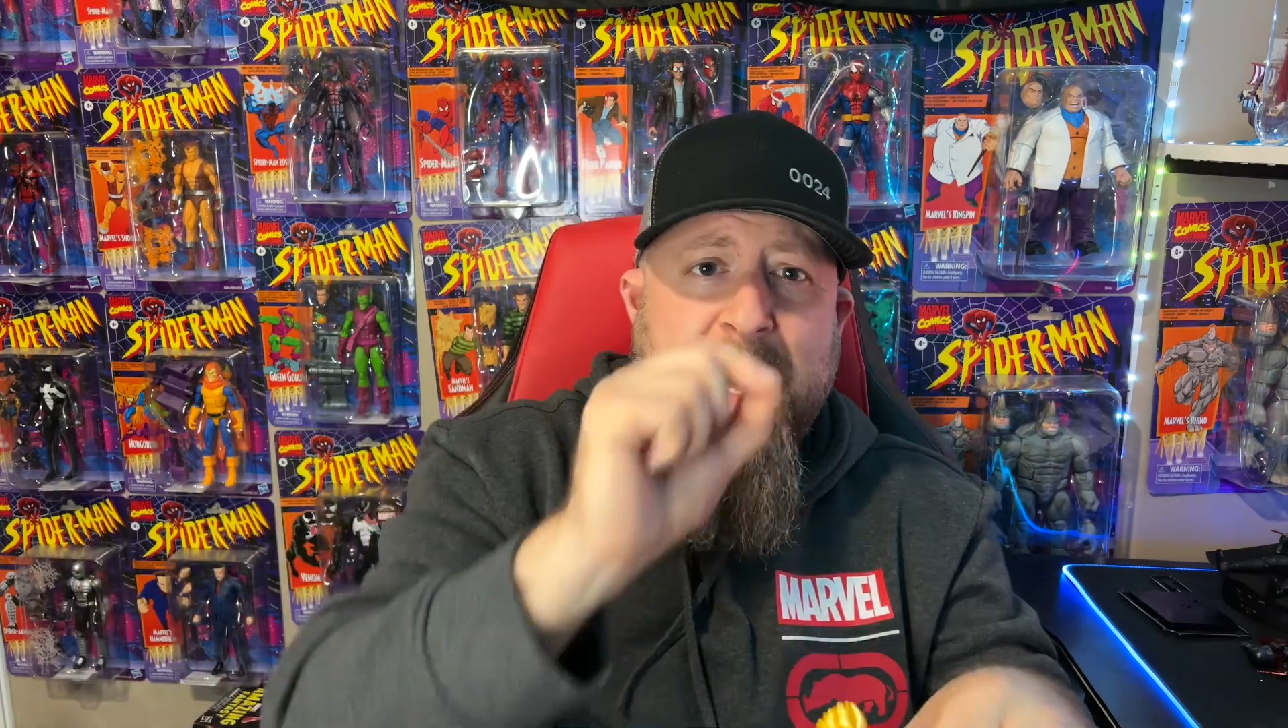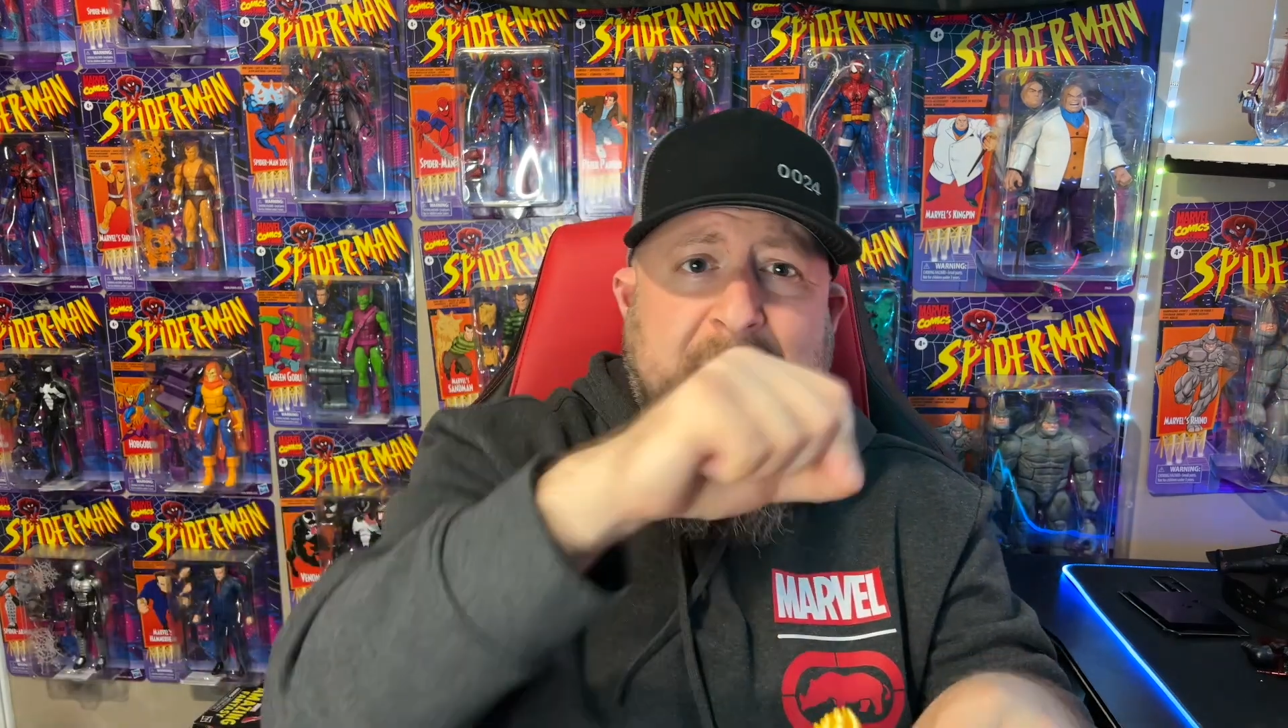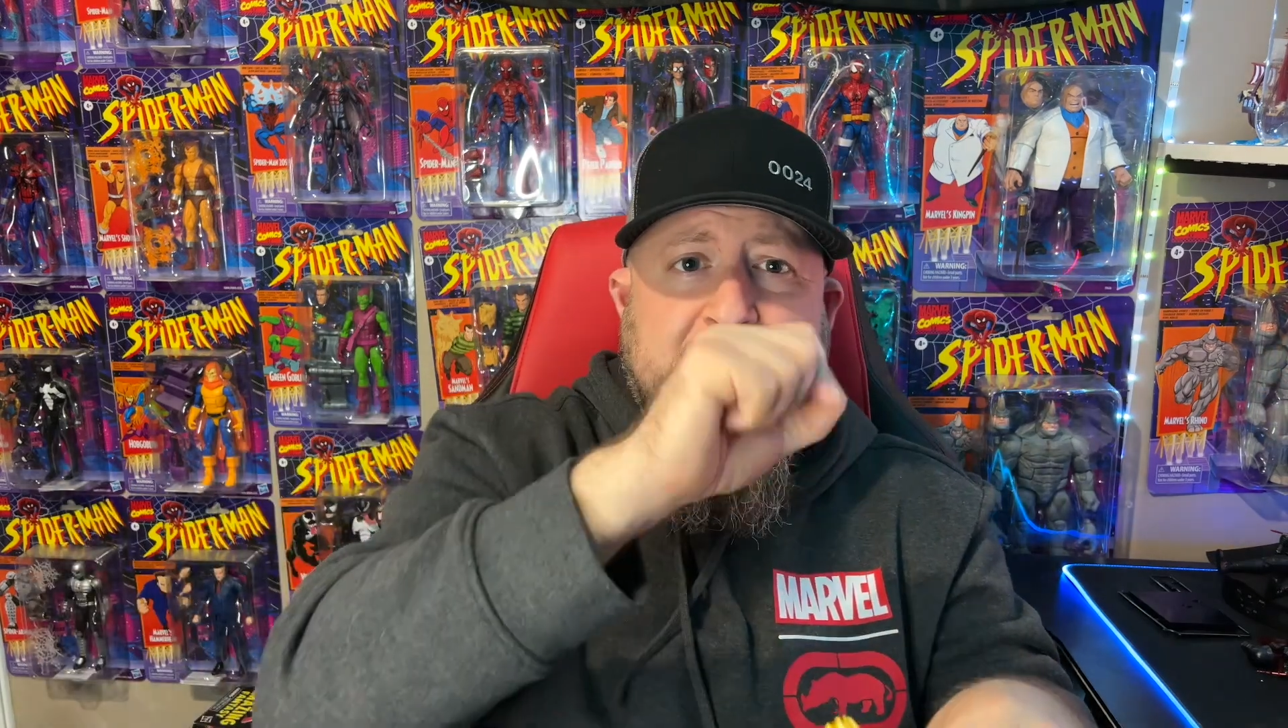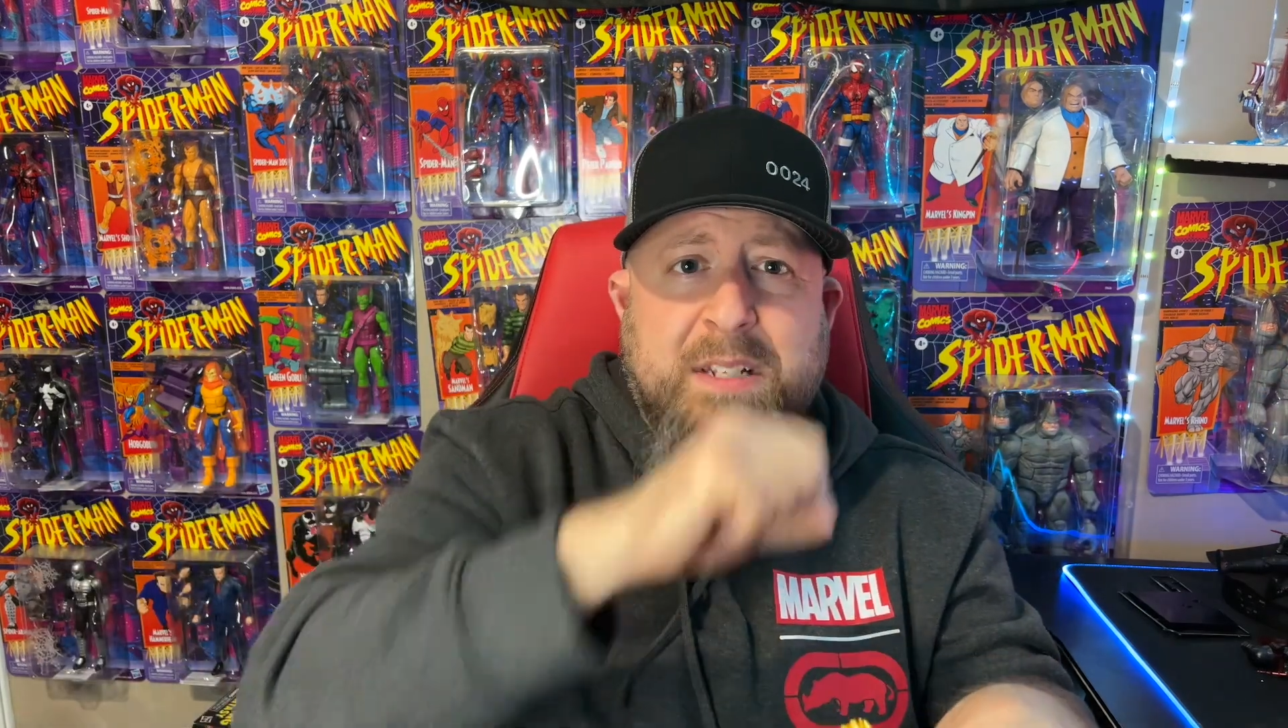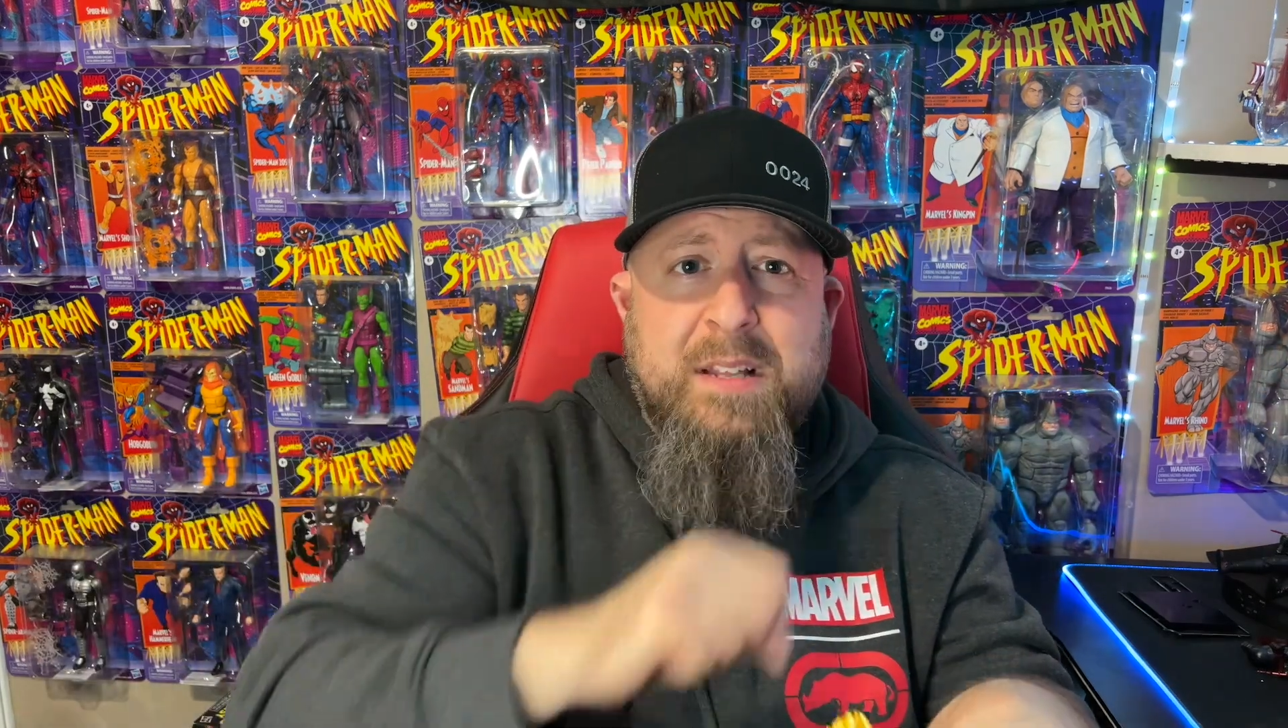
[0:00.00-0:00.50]

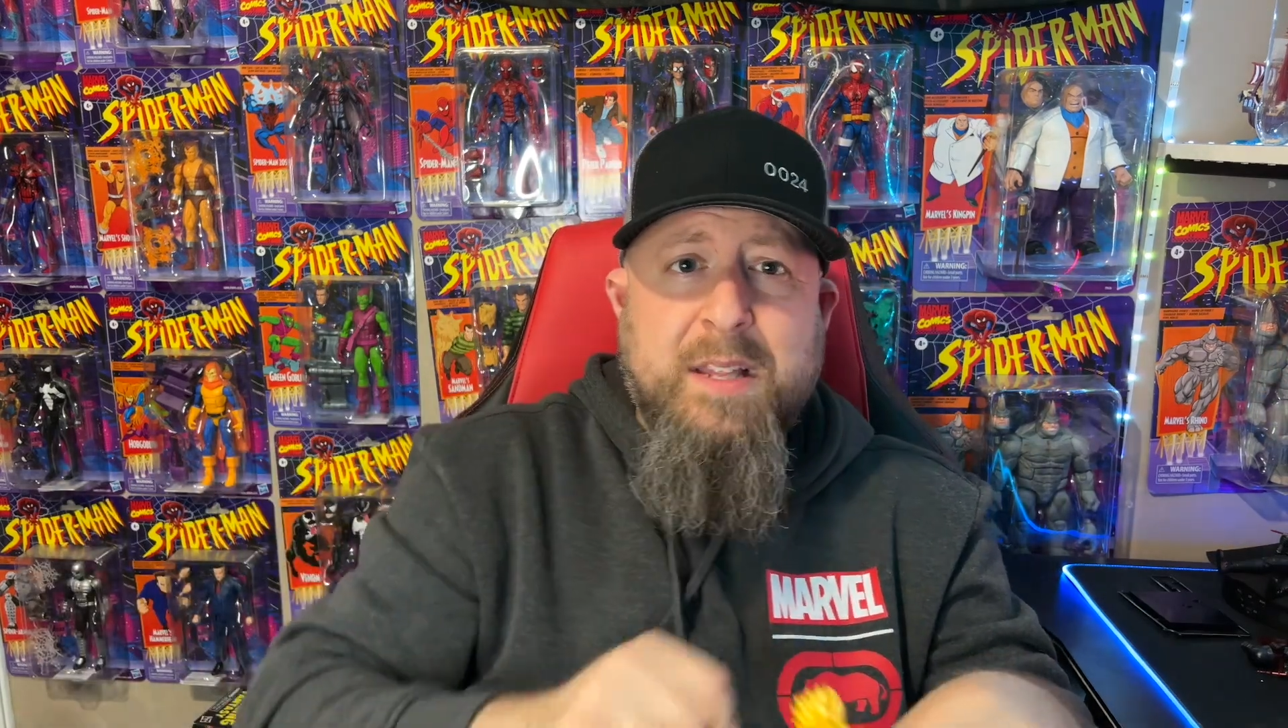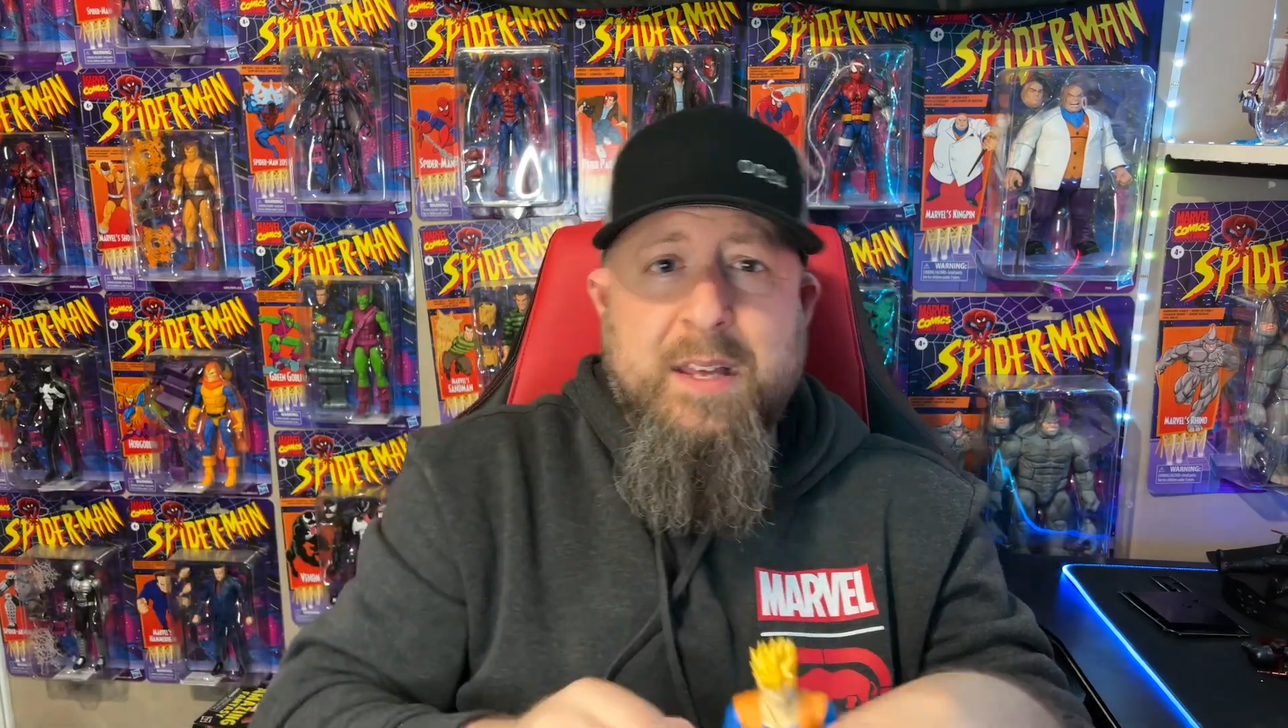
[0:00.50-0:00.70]
accidentally